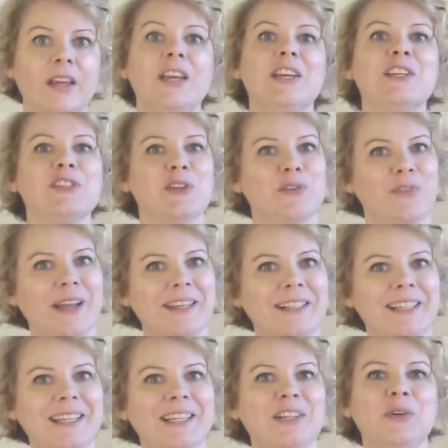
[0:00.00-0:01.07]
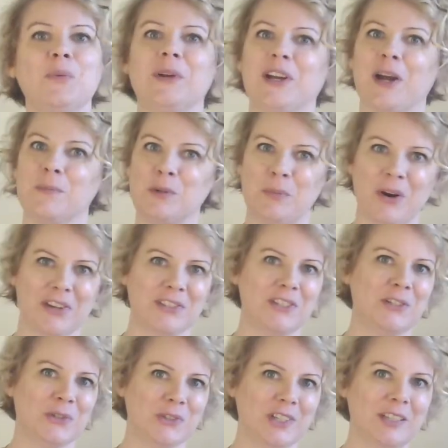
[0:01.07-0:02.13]
So finally, we come to
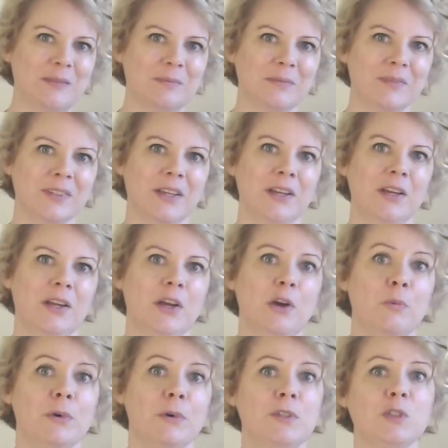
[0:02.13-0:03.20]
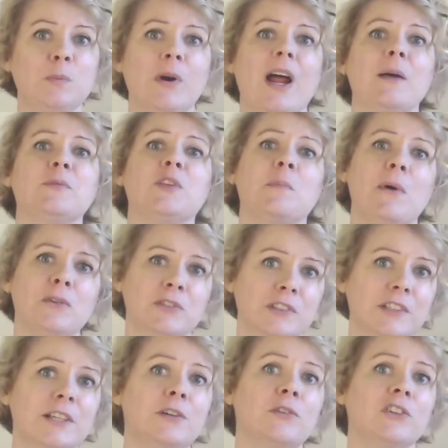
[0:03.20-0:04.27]
prostitution, which is perhaps the most
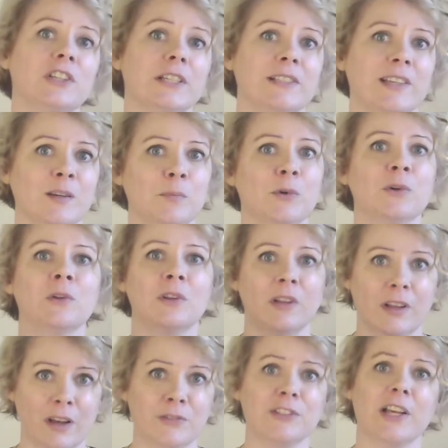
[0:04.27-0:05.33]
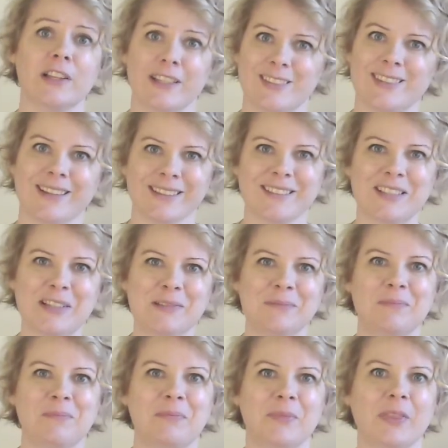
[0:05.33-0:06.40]
literal example of selling sex.
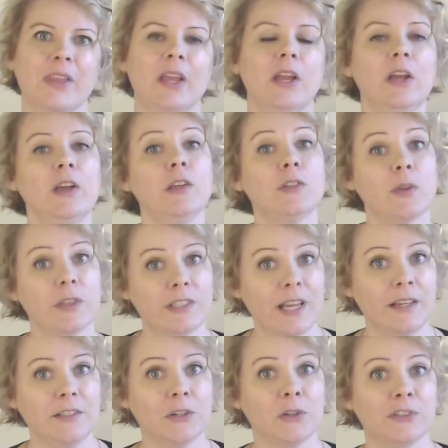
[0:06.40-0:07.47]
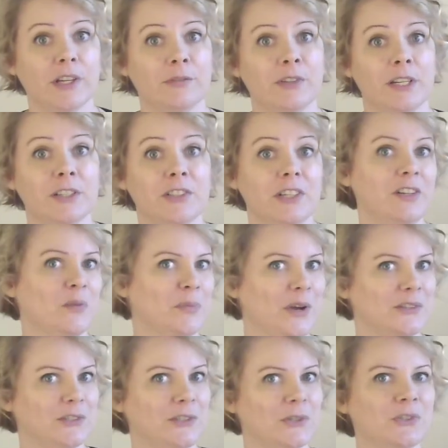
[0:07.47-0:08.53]
So the technical definition of
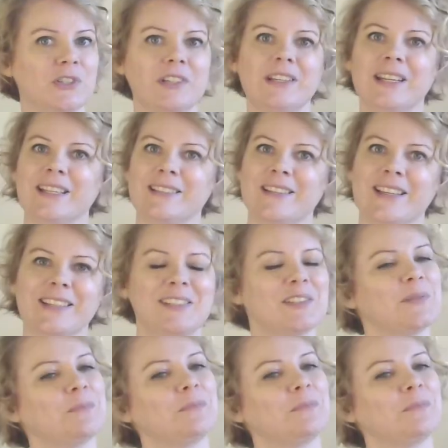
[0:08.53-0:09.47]
prostitution is this: